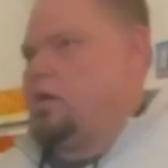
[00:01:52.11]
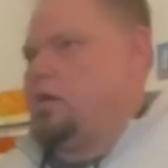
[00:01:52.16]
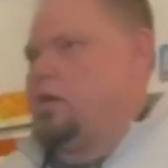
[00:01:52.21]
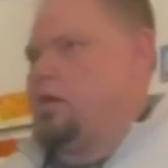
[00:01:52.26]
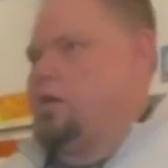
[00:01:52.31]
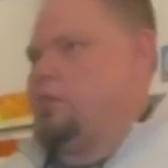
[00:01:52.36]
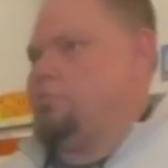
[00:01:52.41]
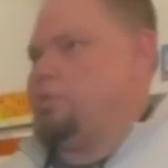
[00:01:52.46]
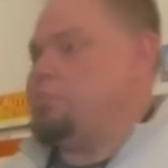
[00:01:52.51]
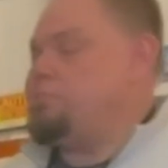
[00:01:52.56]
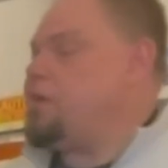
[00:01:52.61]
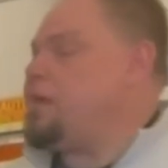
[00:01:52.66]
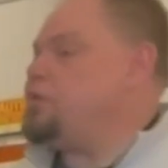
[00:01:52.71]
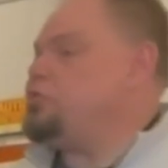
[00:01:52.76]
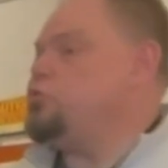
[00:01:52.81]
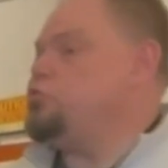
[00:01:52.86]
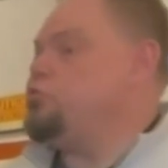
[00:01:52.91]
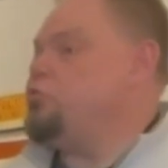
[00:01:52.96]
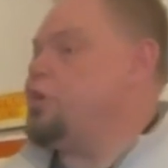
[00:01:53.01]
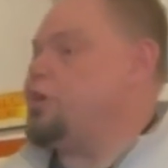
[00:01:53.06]
Um,
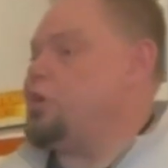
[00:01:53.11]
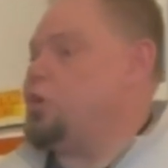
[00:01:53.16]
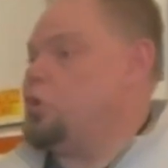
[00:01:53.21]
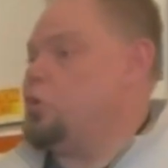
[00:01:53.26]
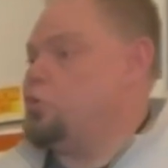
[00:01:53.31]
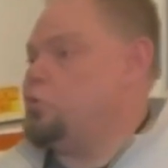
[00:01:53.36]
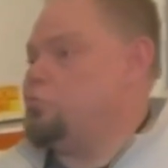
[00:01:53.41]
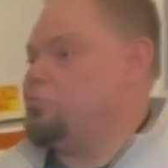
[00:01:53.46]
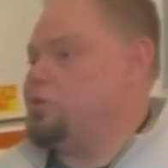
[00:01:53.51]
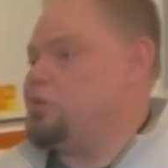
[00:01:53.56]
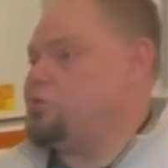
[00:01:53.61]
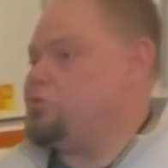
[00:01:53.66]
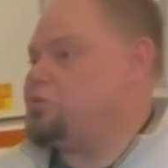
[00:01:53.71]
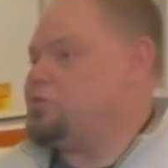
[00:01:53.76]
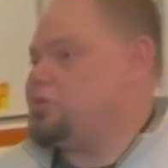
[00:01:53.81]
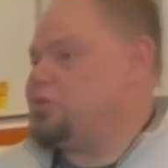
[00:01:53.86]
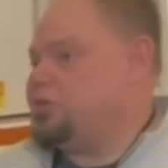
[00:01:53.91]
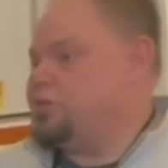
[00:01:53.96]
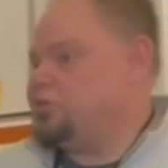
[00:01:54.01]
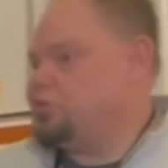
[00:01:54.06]
imagine you're at home and you
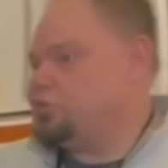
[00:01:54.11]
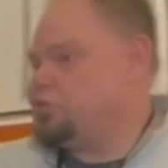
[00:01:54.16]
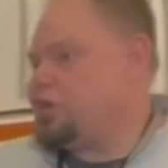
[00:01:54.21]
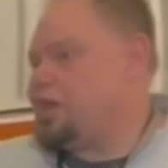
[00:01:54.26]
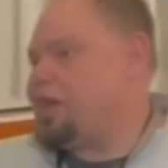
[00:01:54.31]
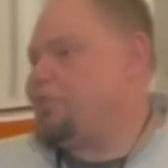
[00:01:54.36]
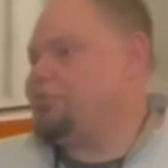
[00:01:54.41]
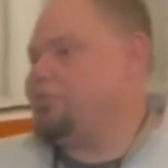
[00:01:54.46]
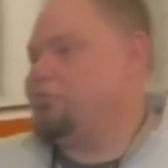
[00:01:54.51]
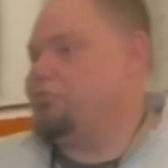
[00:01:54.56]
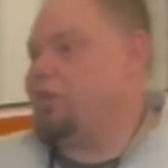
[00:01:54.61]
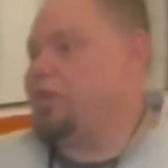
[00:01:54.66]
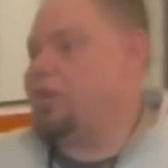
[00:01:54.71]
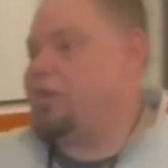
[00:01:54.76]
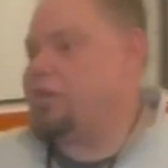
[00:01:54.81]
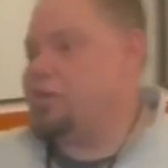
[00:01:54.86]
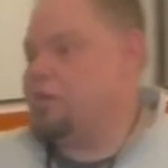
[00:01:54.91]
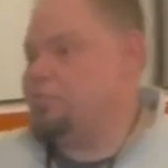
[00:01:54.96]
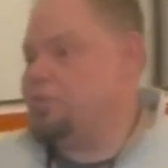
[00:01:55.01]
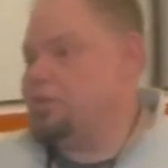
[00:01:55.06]
see a shaft of
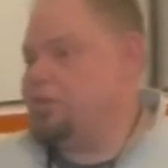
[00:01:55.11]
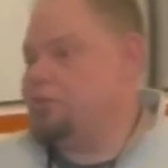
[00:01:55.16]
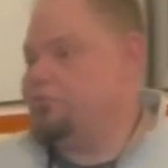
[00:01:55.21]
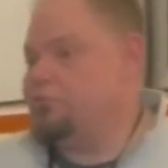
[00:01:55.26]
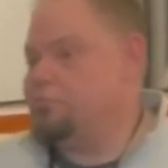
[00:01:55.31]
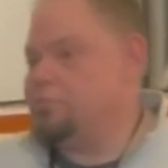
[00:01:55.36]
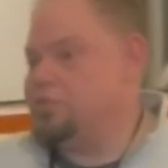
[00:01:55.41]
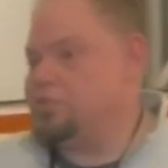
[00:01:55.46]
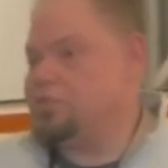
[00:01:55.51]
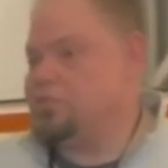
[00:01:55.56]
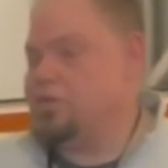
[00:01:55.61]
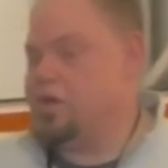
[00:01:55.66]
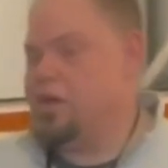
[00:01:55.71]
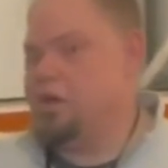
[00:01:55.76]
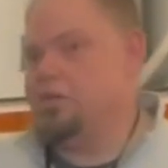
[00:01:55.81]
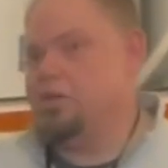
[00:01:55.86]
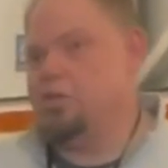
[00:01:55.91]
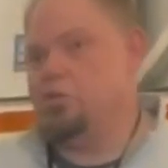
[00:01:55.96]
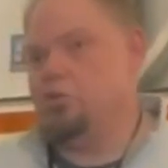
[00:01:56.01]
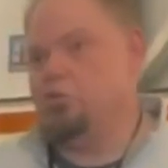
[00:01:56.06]
light coming in from the
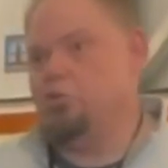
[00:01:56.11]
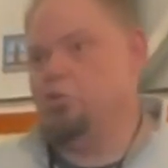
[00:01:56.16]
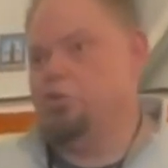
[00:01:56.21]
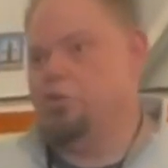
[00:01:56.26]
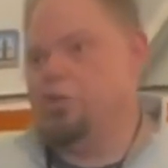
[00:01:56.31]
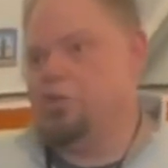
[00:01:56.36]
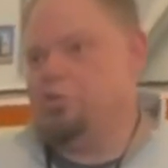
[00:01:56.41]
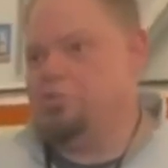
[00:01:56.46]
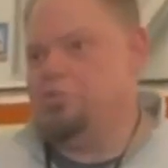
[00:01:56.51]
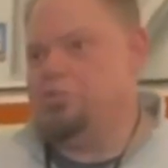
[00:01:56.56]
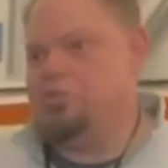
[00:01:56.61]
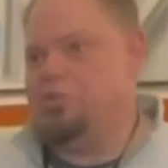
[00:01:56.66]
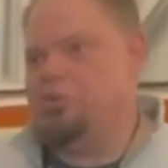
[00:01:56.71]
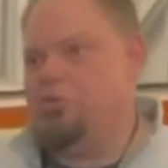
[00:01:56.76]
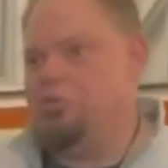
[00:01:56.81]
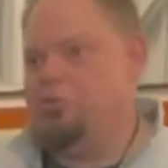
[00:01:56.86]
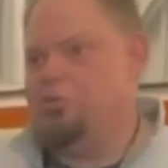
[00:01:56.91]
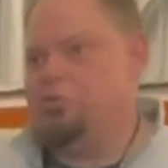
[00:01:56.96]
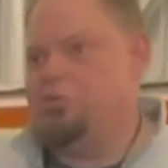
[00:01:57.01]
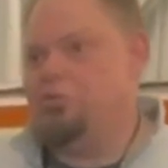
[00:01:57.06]
sun, and you look and you see
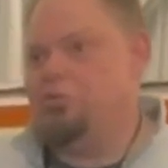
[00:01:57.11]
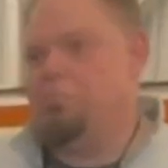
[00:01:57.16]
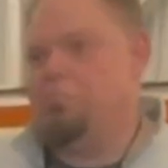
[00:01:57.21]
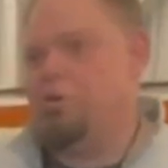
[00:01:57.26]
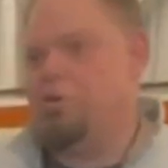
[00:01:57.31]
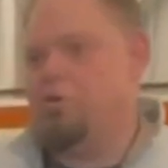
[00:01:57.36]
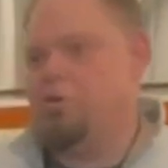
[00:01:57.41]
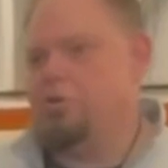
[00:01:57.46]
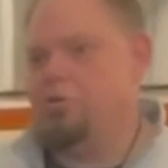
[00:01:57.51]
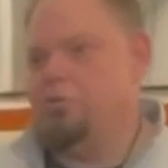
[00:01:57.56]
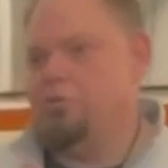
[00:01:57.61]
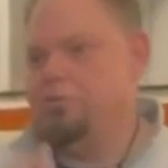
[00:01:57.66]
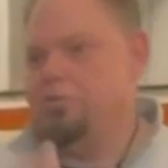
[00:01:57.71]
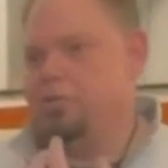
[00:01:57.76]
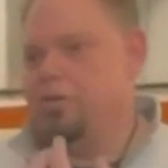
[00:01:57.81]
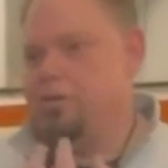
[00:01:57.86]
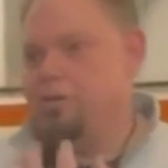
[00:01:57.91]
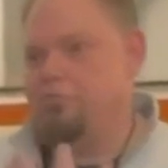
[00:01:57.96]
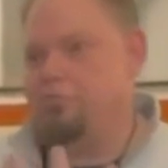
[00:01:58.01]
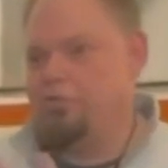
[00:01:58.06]
all those little
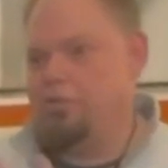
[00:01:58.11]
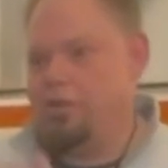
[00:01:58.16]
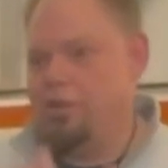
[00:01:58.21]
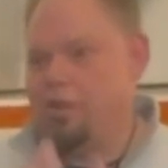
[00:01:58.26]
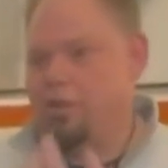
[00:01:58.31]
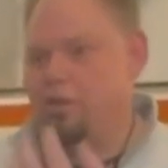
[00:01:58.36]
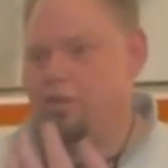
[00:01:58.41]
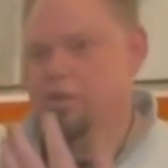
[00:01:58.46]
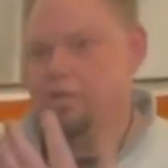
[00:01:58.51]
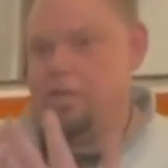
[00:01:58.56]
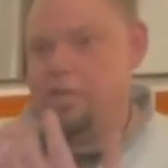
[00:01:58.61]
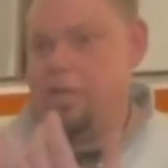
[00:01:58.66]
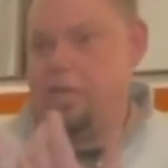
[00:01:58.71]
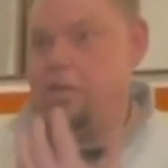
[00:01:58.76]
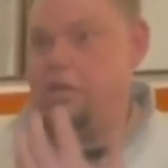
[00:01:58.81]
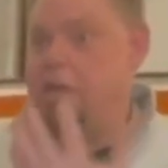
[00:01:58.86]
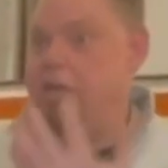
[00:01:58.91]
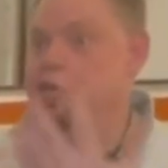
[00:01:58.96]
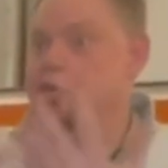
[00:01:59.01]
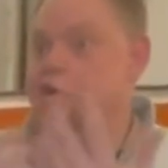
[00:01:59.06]
particles of uh,
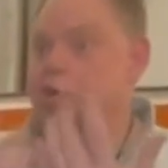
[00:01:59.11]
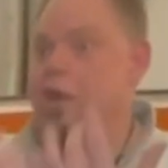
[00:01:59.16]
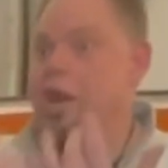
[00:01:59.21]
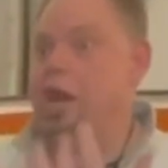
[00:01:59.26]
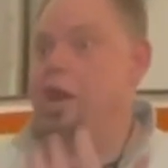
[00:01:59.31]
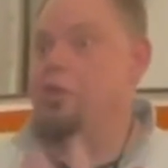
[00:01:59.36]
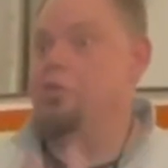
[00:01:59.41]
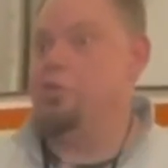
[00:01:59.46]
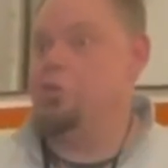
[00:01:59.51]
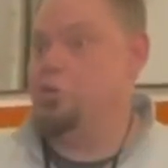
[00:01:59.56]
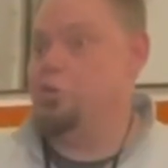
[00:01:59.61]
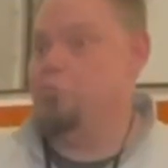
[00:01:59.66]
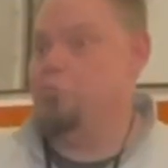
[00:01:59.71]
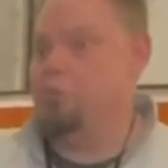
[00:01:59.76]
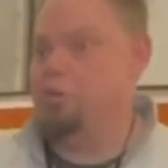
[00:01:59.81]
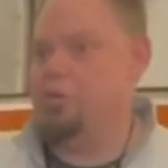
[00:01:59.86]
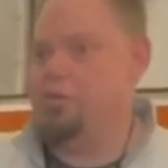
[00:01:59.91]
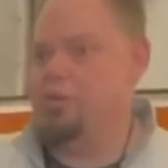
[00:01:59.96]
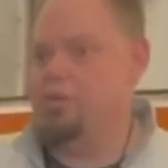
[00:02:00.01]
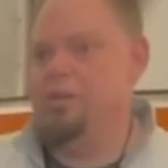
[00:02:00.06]
in, in, your air that you're
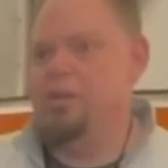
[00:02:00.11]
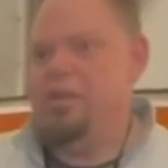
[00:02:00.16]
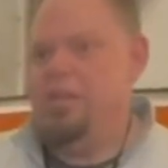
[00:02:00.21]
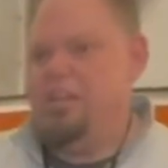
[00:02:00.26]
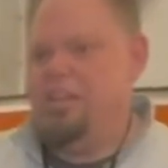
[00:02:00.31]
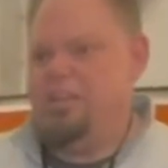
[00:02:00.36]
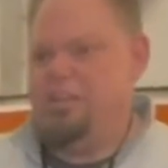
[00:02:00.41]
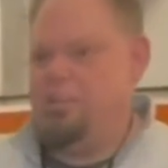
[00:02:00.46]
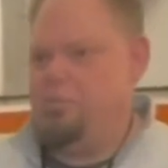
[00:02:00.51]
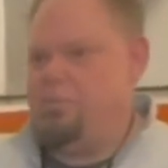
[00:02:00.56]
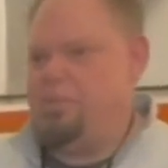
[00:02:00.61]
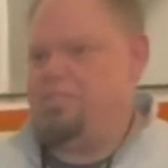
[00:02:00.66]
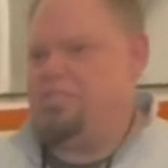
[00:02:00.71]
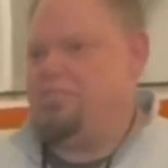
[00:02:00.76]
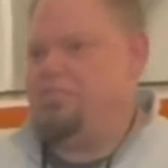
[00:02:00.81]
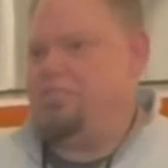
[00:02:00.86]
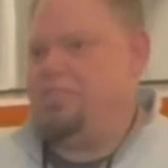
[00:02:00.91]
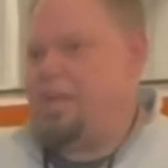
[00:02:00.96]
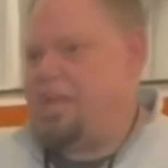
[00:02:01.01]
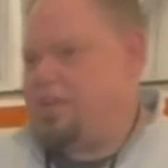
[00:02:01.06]
breathing, little
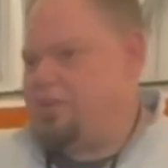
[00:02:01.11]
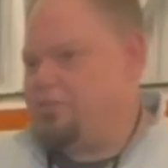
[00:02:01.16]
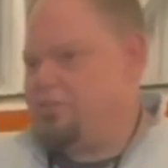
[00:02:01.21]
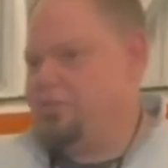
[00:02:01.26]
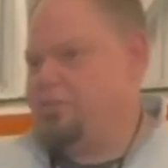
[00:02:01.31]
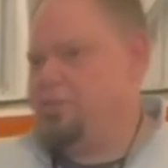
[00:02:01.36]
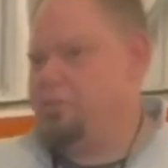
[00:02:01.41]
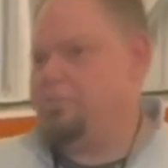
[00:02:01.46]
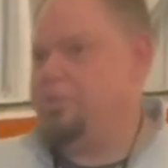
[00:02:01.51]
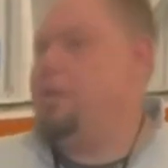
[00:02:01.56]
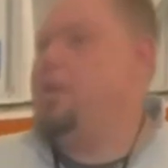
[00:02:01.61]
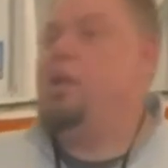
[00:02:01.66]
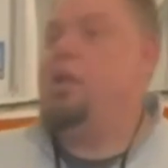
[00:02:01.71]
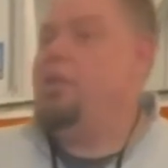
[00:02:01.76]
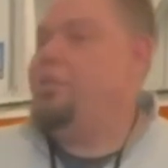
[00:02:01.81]
bits of dander, little.